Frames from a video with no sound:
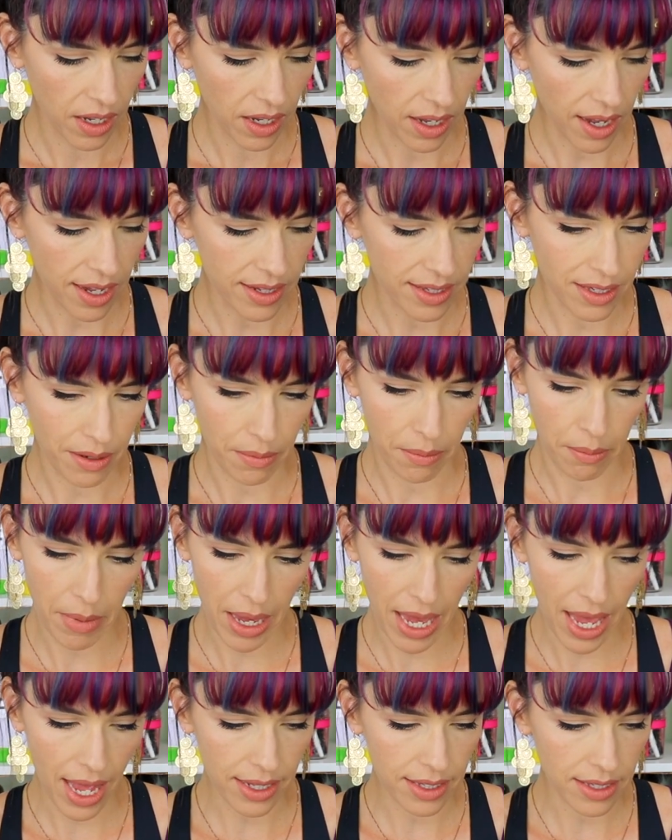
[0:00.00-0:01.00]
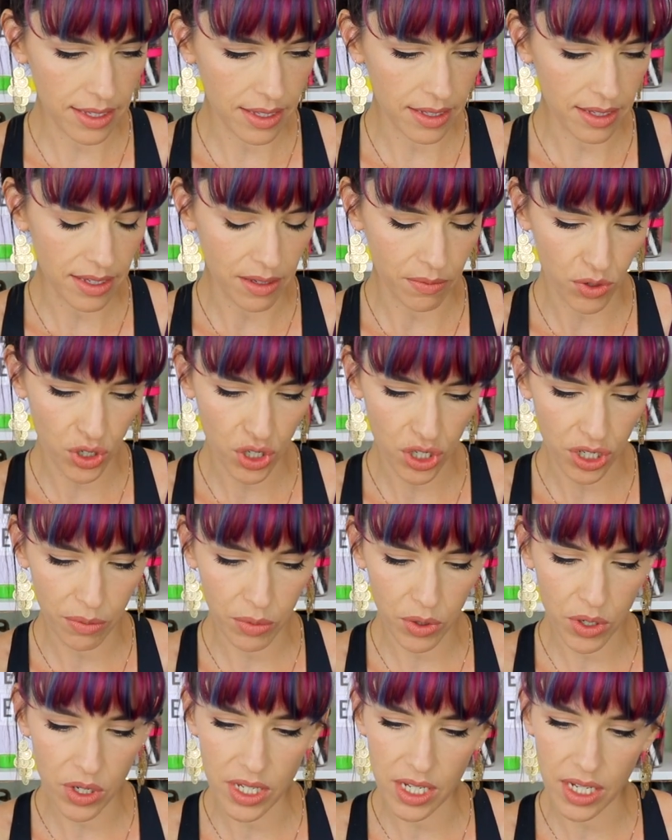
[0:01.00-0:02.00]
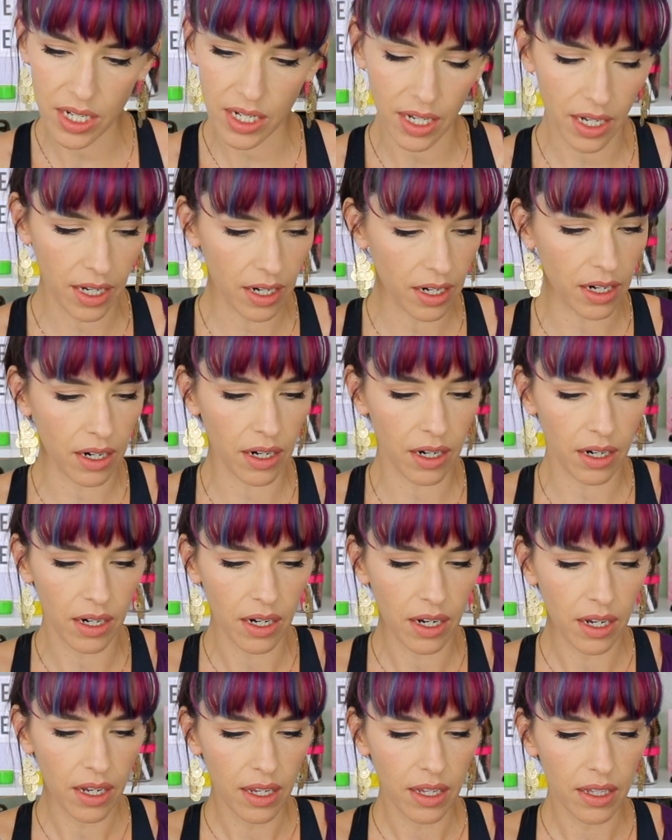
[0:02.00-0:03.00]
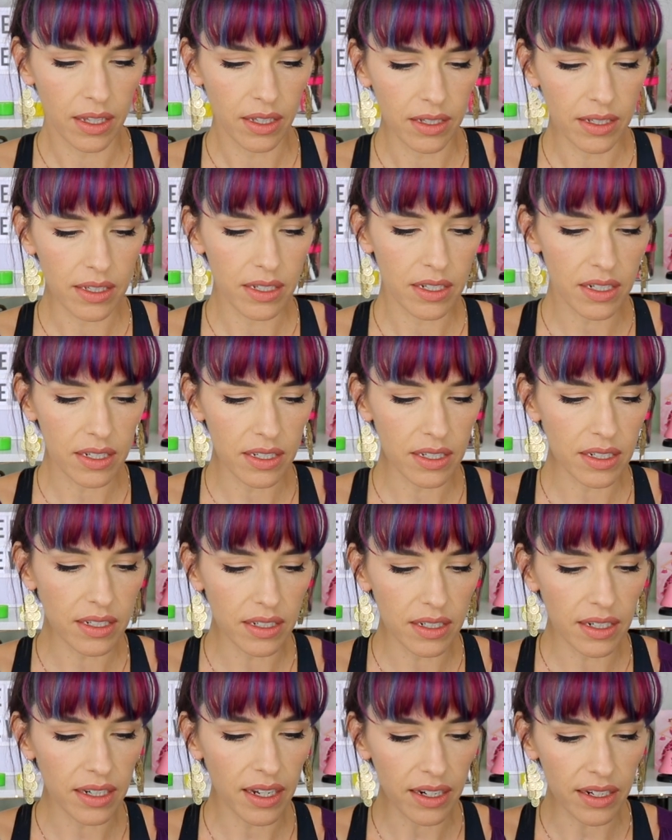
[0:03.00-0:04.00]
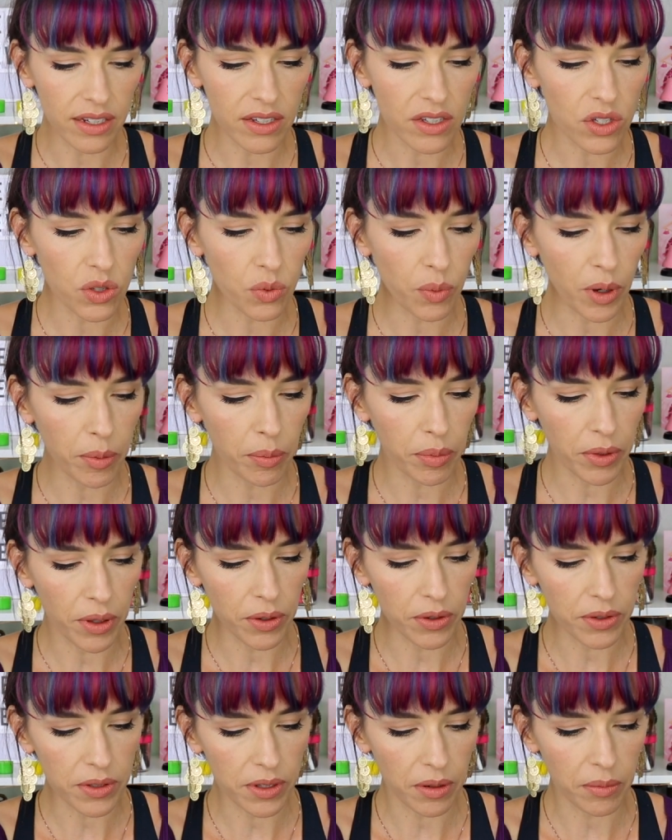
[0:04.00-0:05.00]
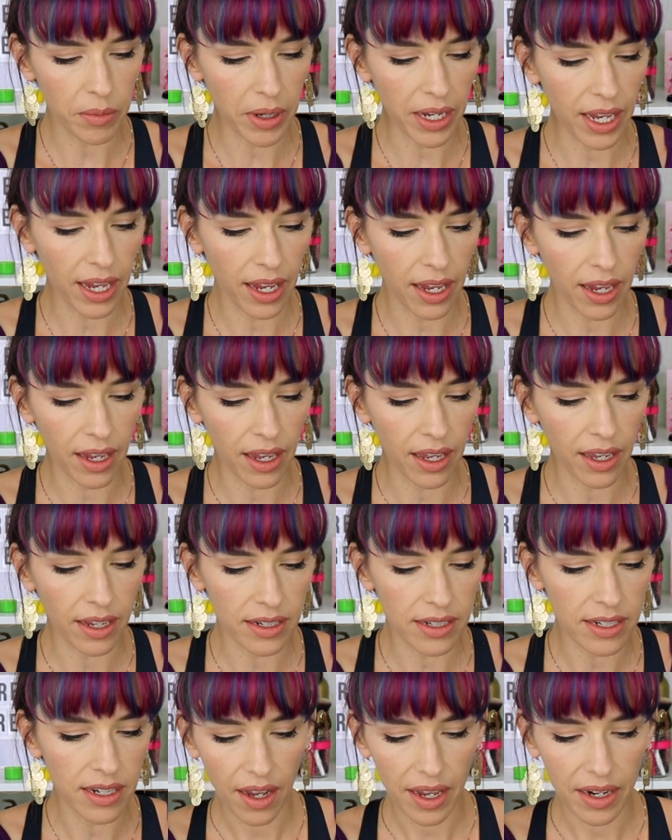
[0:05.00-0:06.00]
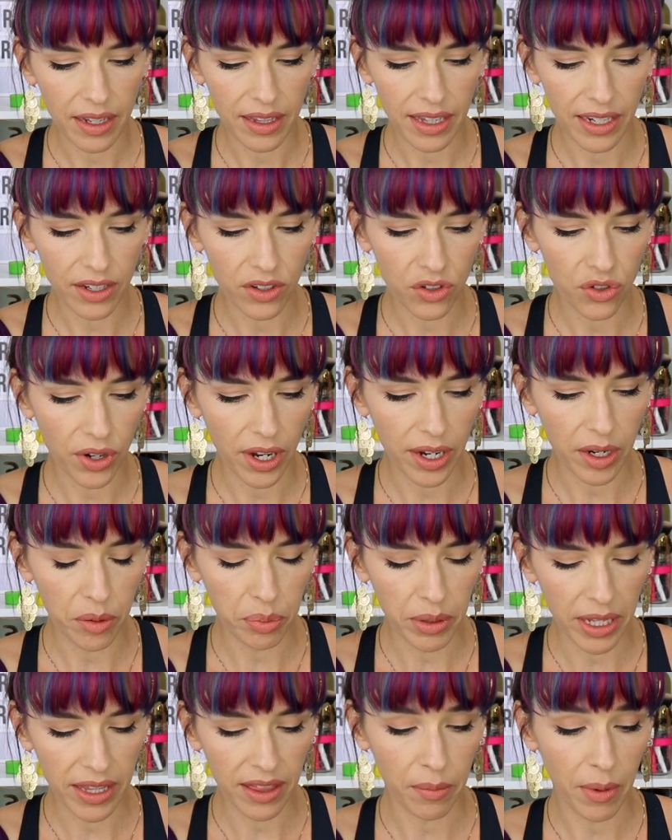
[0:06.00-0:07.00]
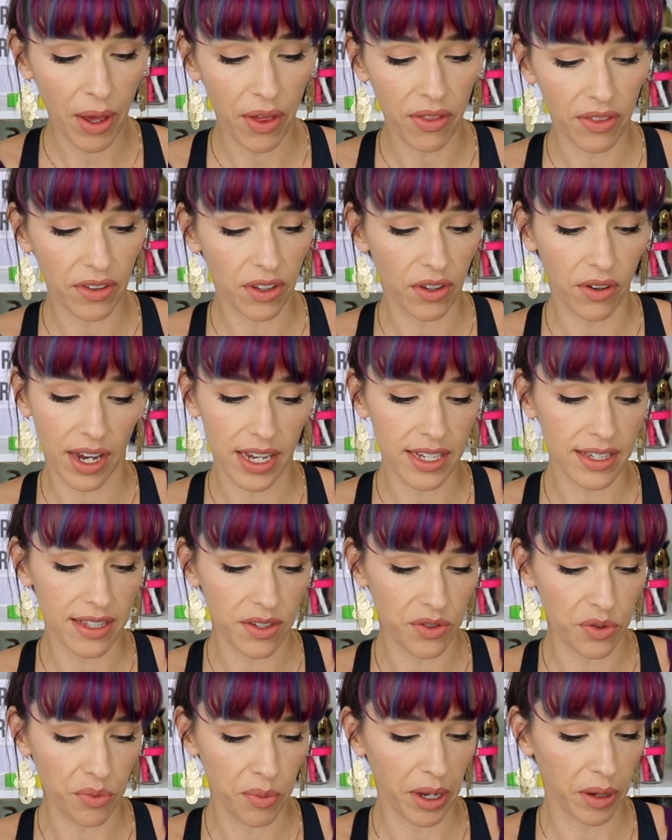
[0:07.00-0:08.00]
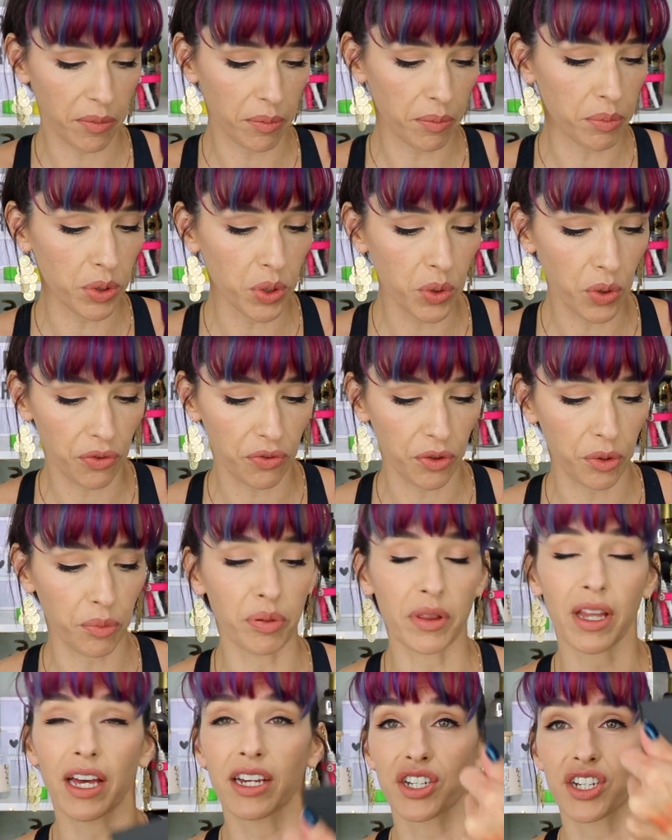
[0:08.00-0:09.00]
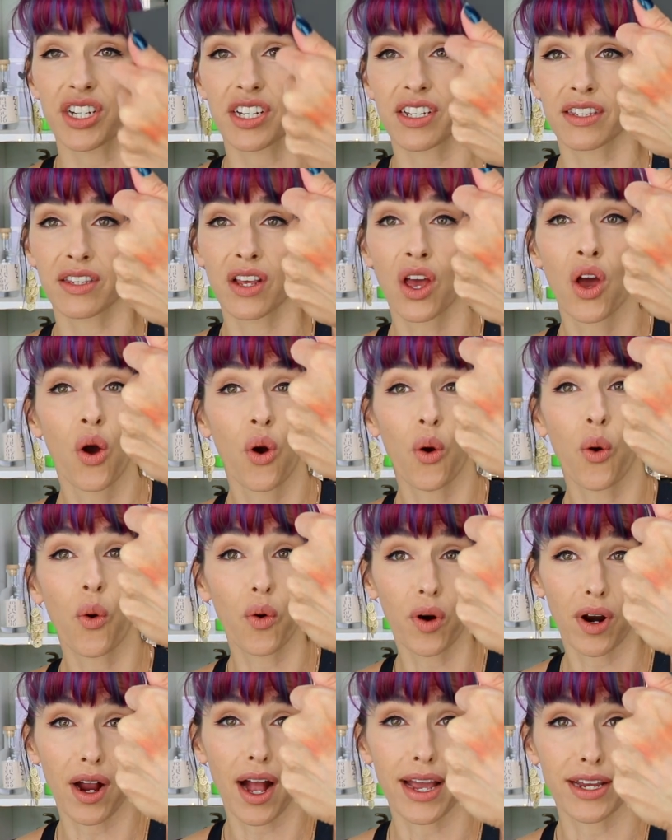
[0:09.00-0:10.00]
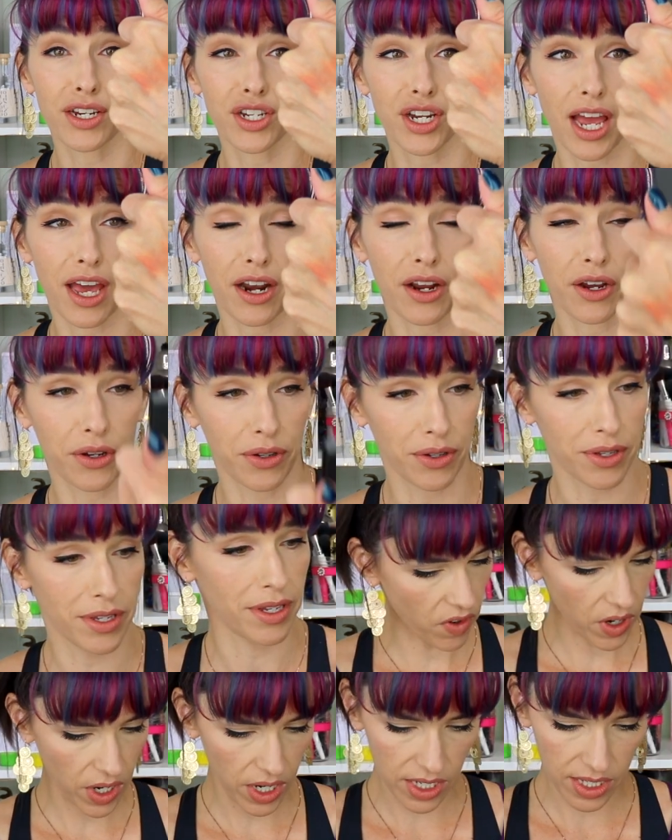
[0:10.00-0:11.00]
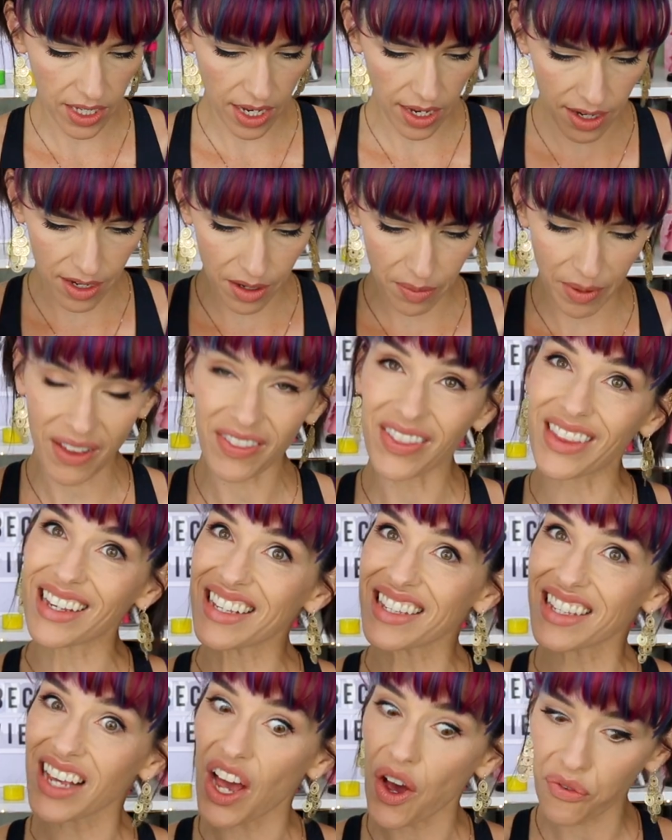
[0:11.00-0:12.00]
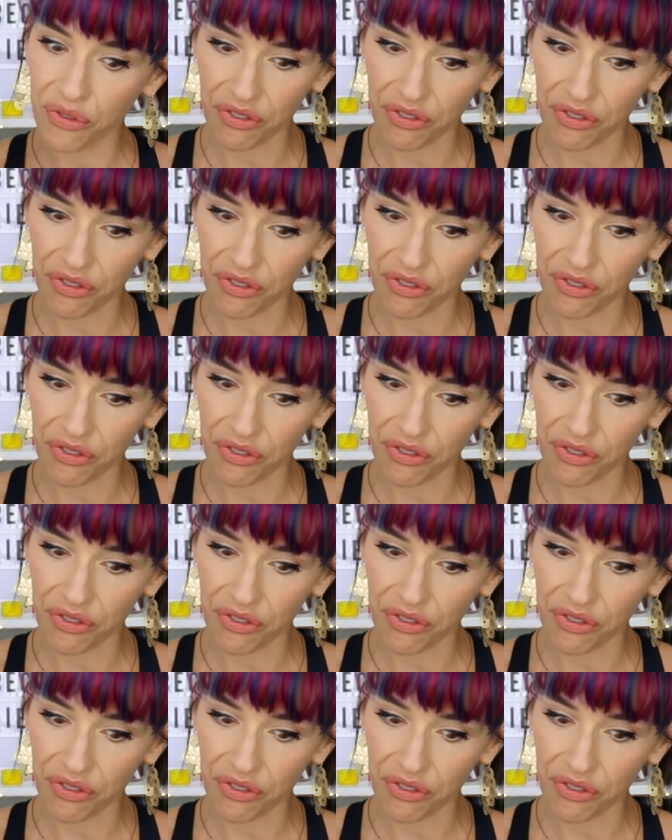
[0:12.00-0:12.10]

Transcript: Got some mattes and some shimmers in here. Let's just kind of swipe those on my hand. Kind of like trying to blend them out. You guys, these would make beautiful blushes or eyeshadows. Very excited about this. How